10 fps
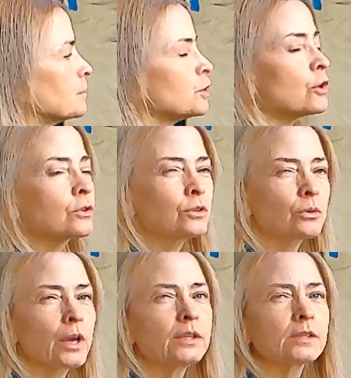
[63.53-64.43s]
Don't
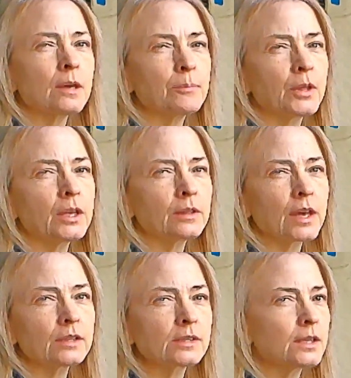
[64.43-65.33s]
create something
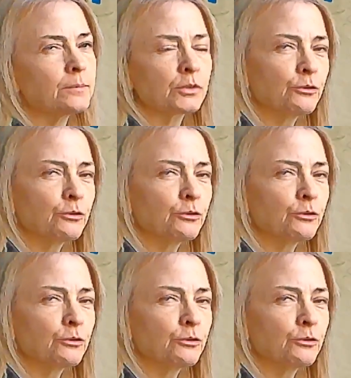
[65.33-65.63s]
that seems